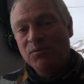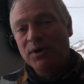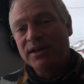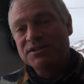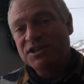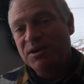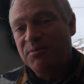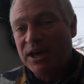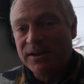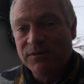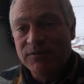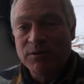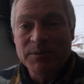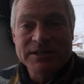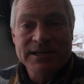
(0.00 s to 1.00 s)
What else do you
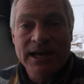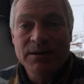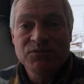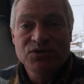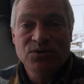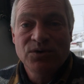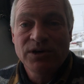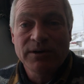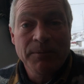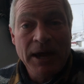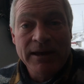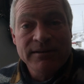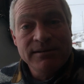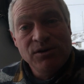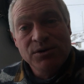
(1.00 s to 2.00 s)
benefit from a Tom Sawyer?
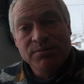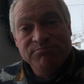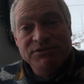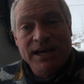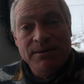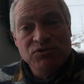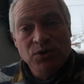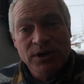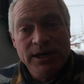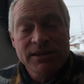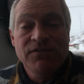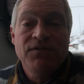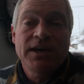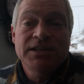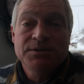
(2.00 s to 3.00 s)
Look, Tom Sawyer got
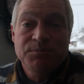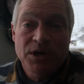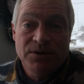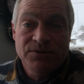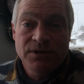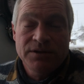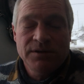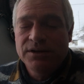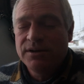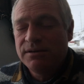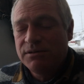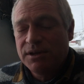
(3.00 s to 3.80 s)
the fence painted.